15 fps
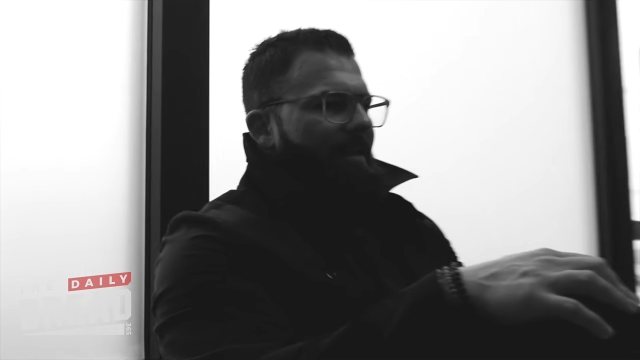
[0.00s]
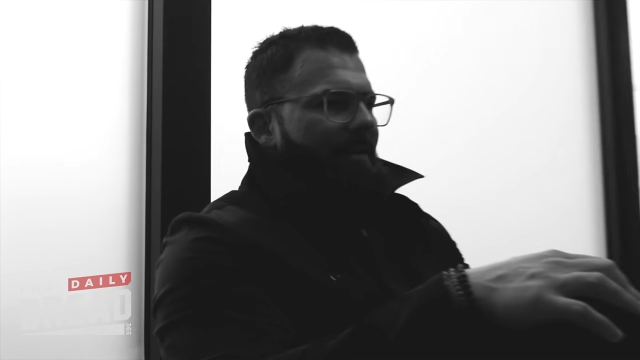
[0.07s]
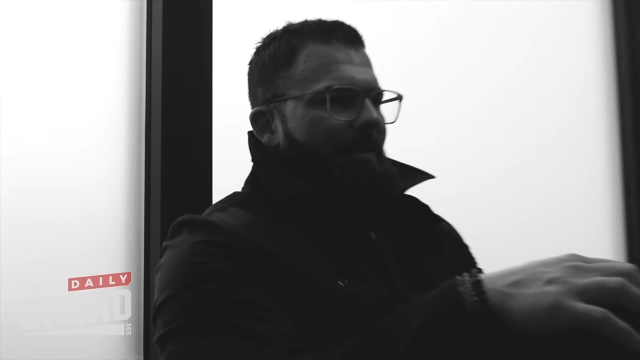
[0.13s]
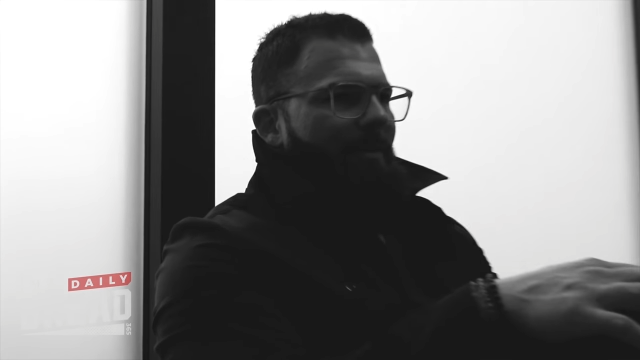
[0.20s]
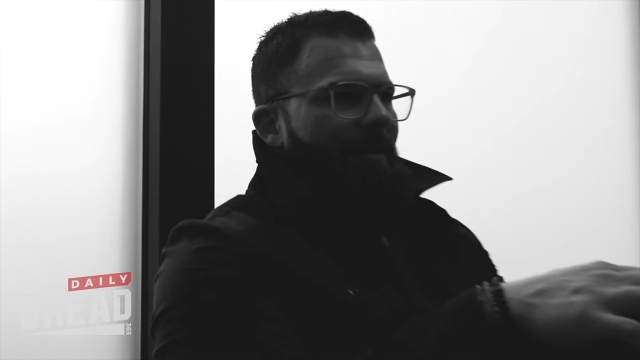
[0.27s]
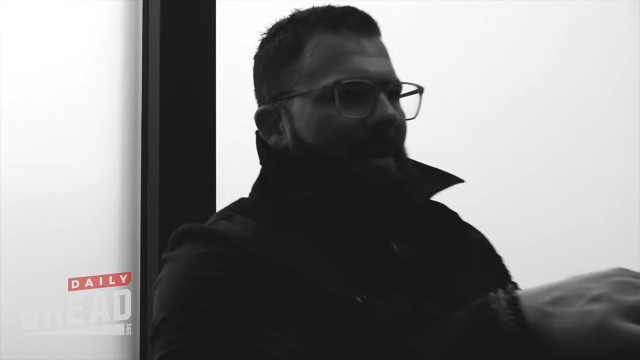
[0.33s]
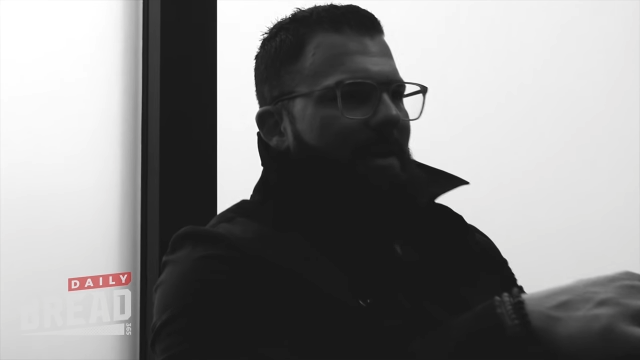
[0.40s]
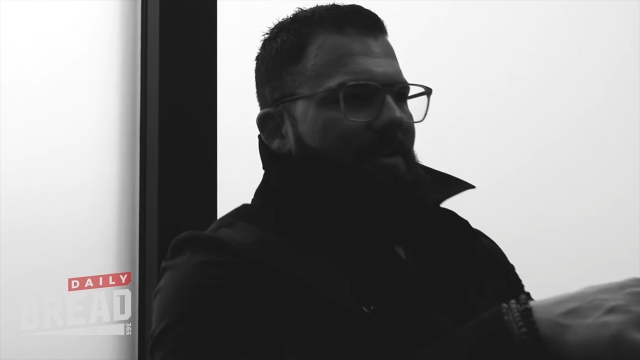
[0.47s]
of the
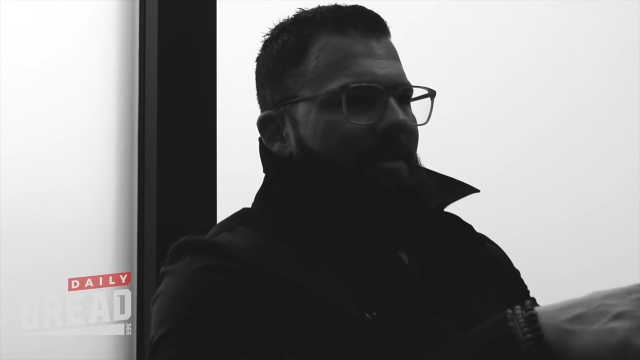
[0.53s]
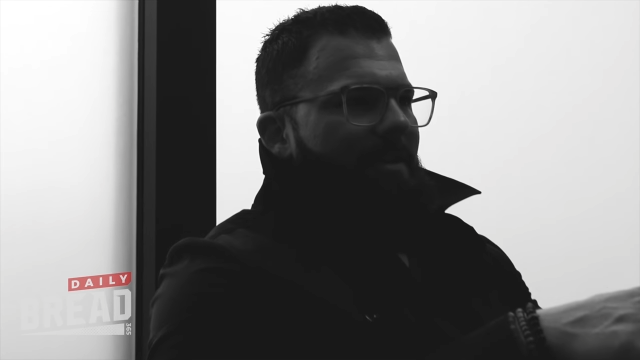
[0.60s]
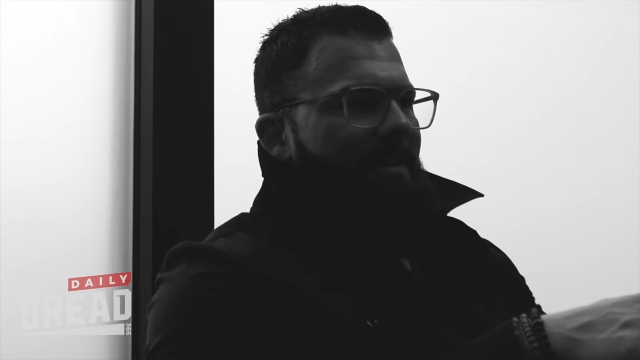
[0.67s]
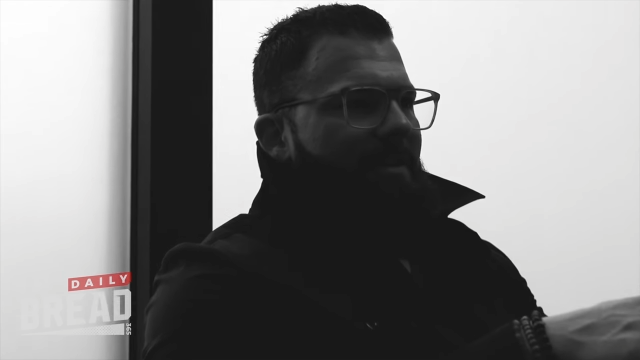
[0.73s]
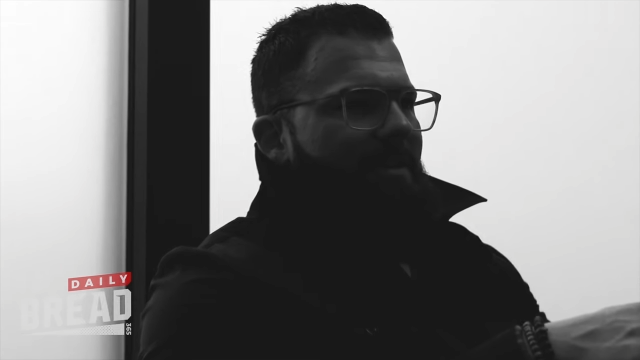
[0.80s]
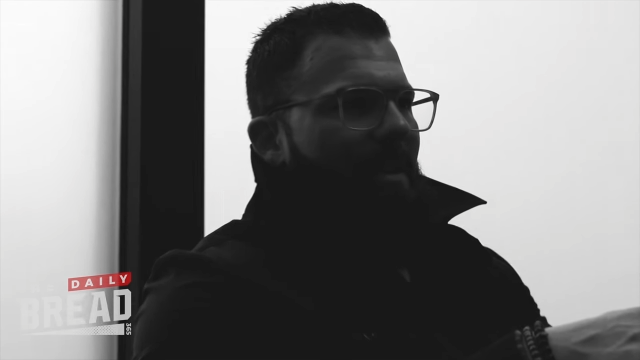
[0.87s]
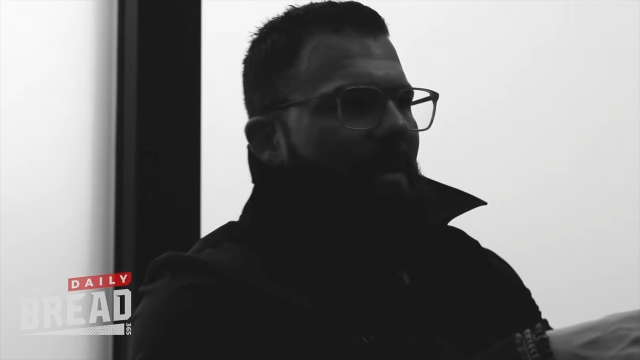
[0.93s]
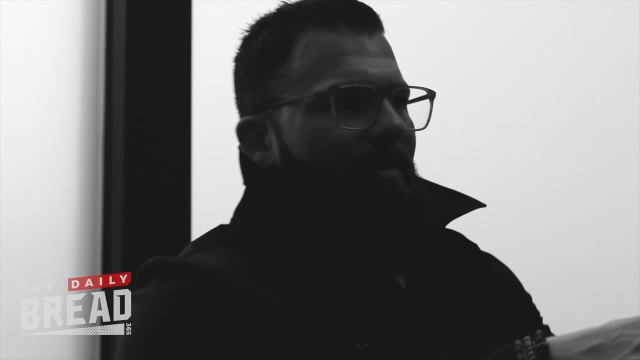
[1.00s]
creation of
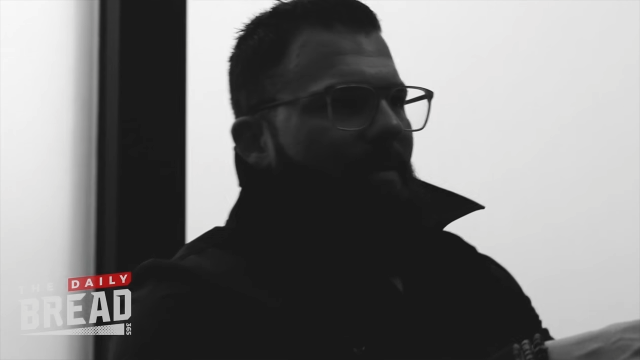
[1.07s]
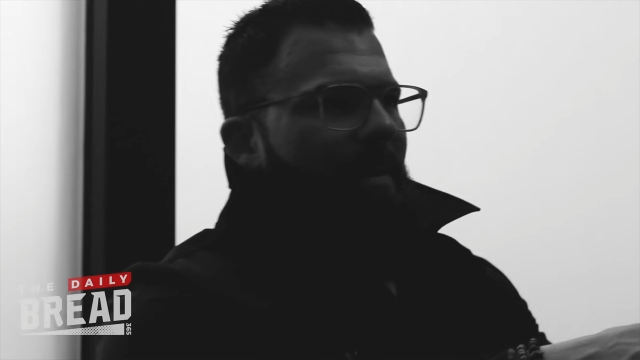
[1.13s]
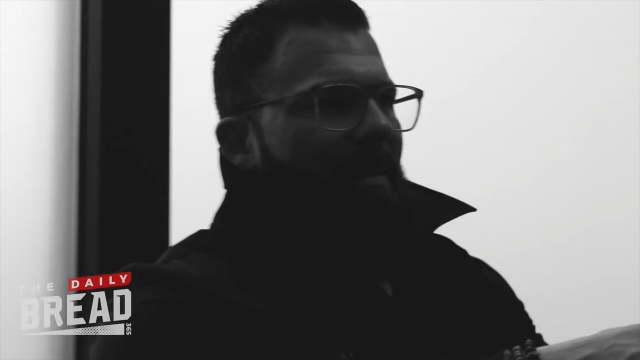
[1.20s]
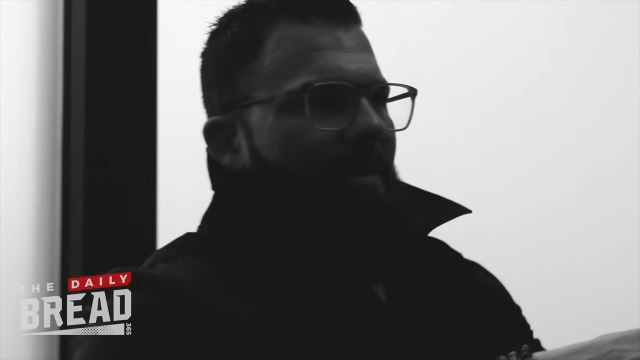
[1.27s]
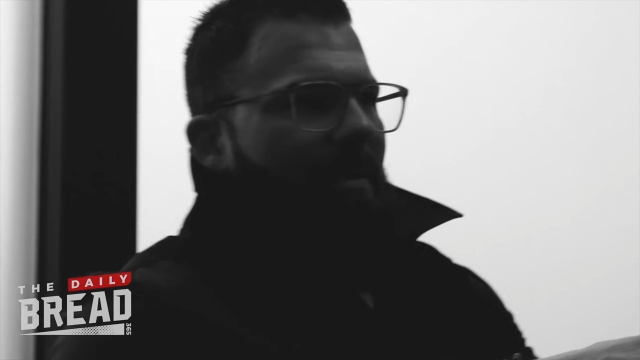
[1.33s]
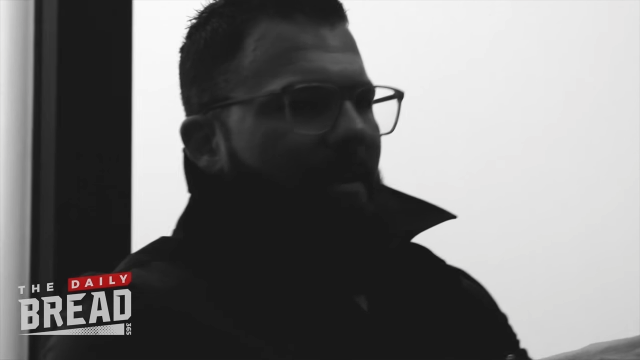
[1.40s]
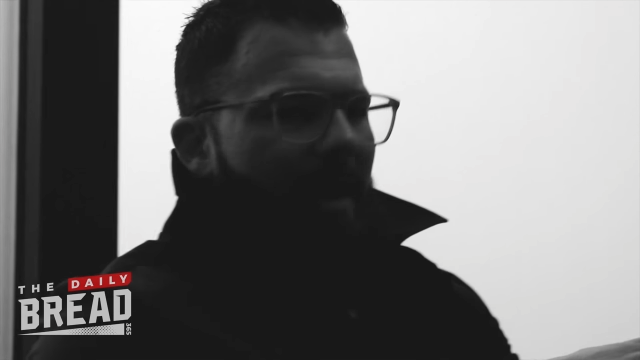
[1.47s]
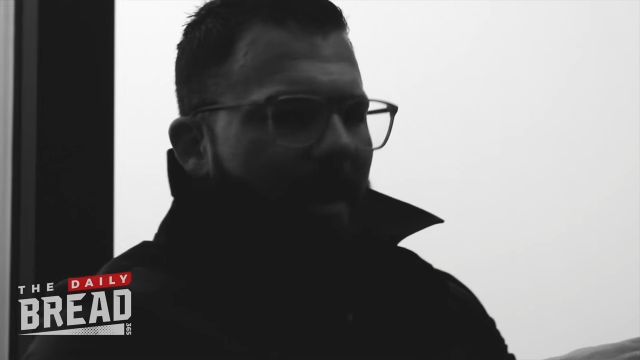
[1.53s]
this company. Could